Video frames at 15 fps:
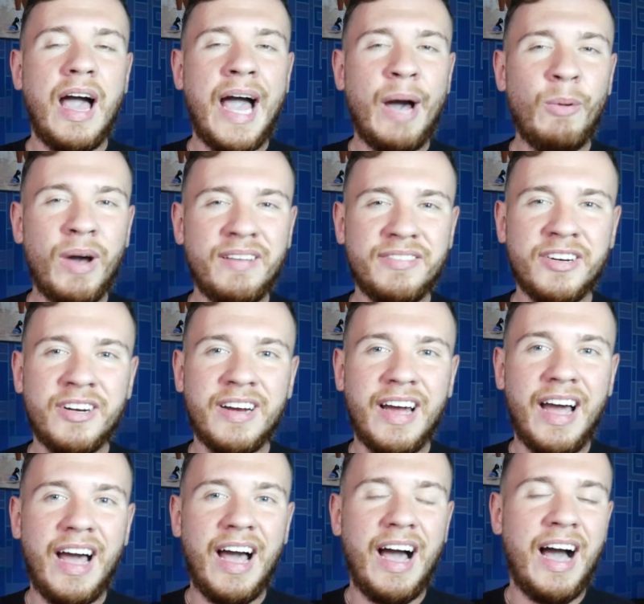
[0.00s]

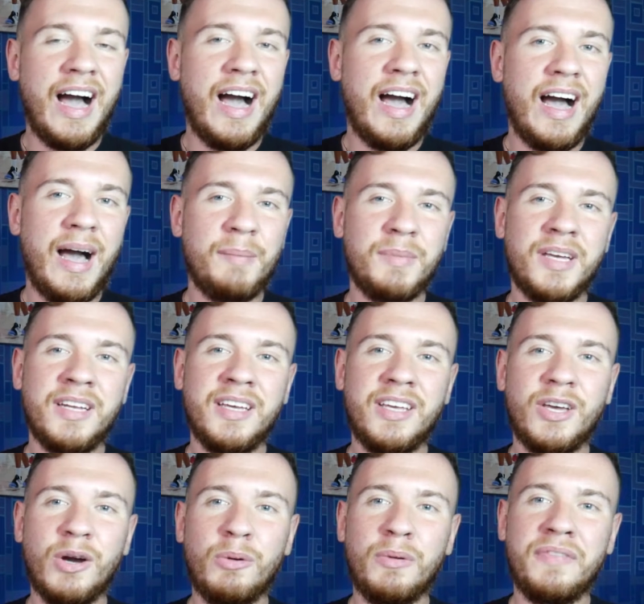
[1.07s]
However, I'm gonna
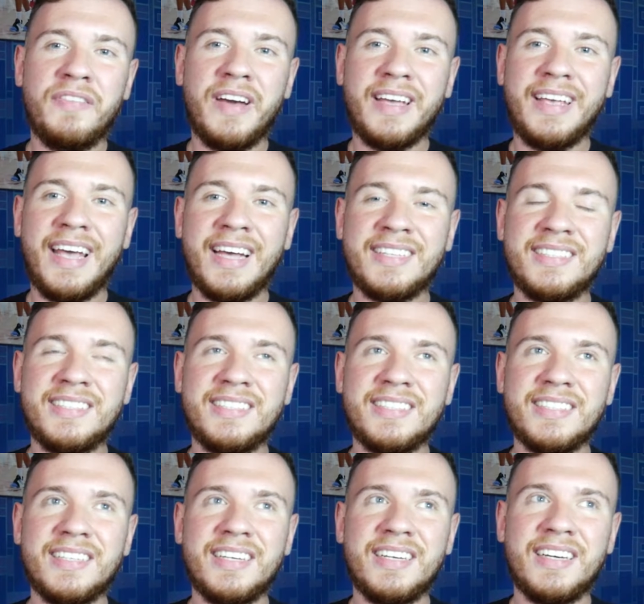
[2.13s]
go with, I
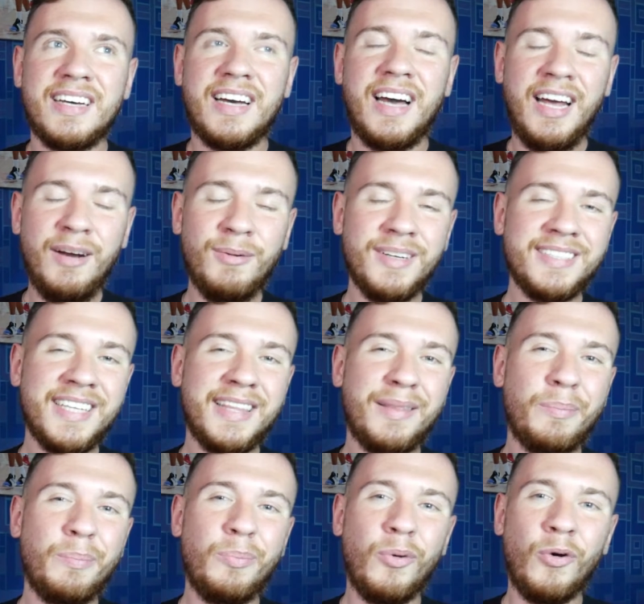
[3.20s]
guess, I don't wanna say
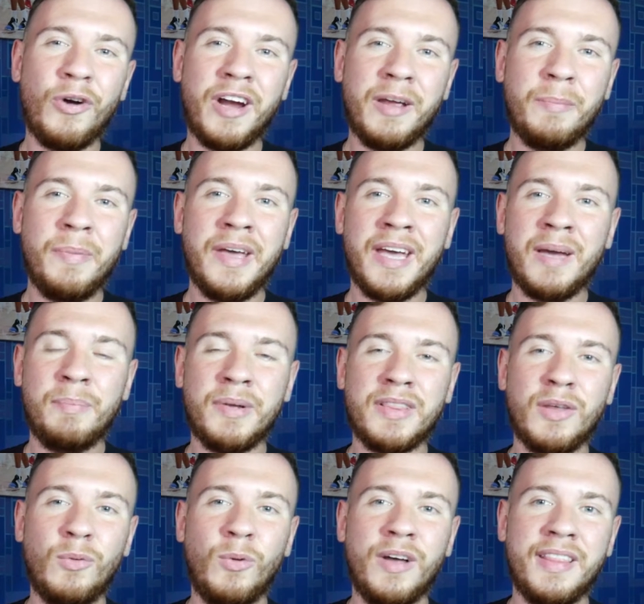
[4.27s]
the boring pick,
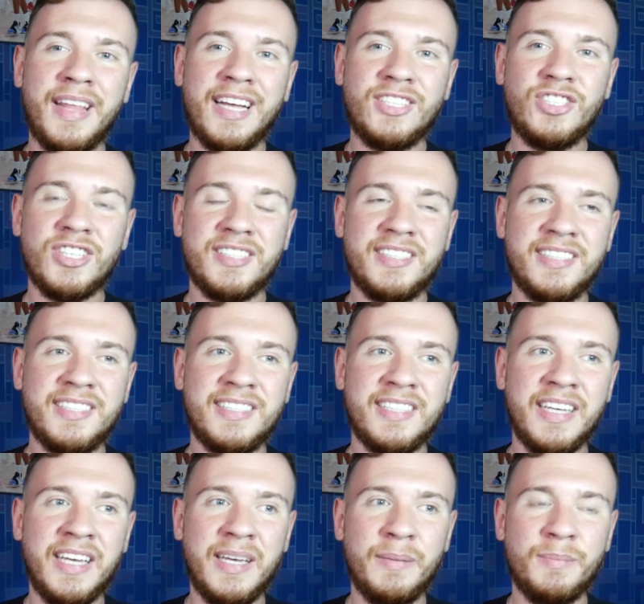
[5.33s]
but the one that just
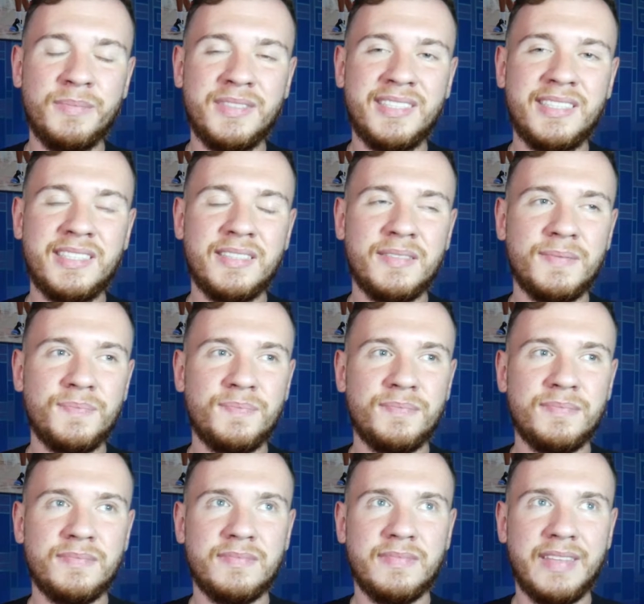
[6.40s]
seems
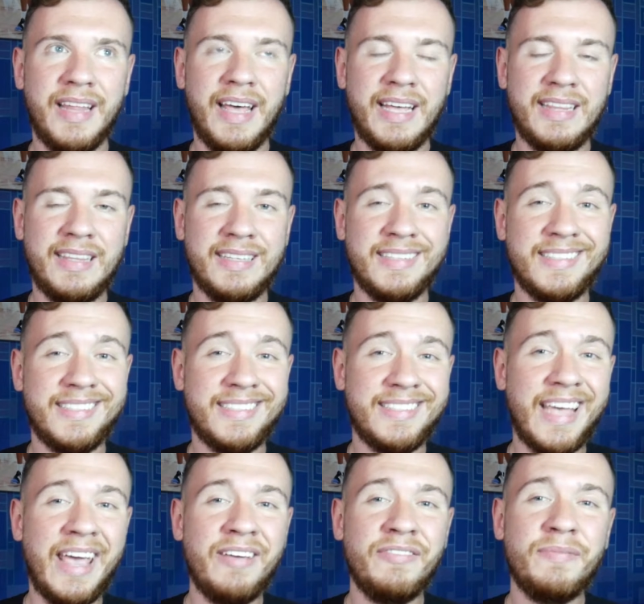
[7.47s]
like the
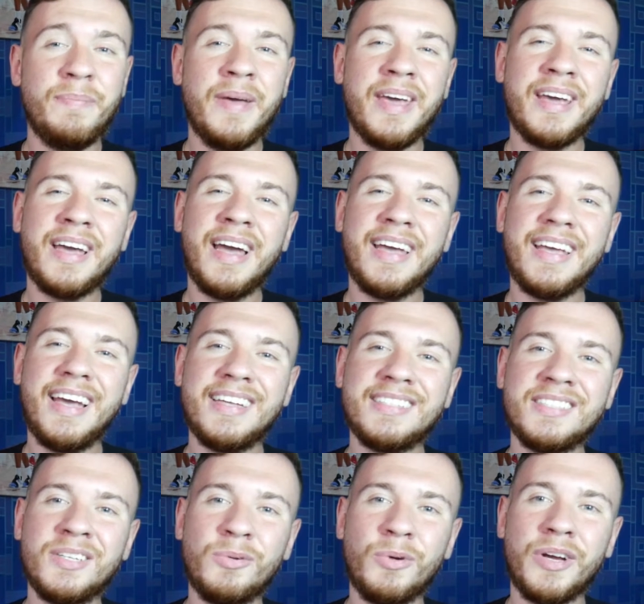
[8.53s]
safe pick, I
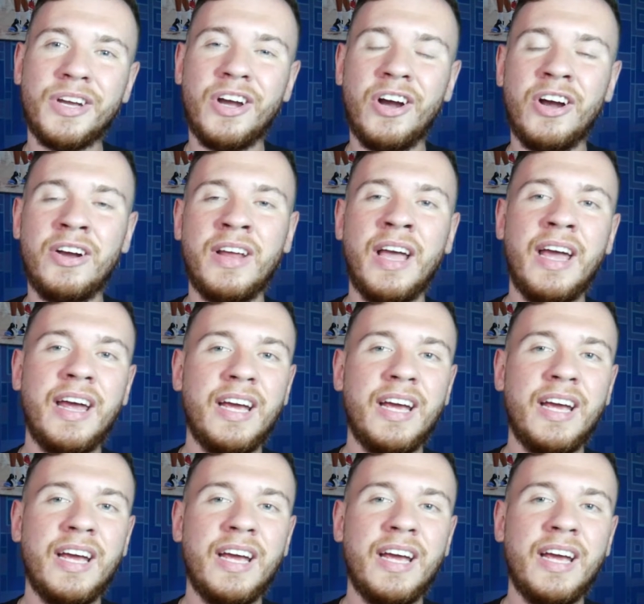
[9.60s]
guess, in a regard.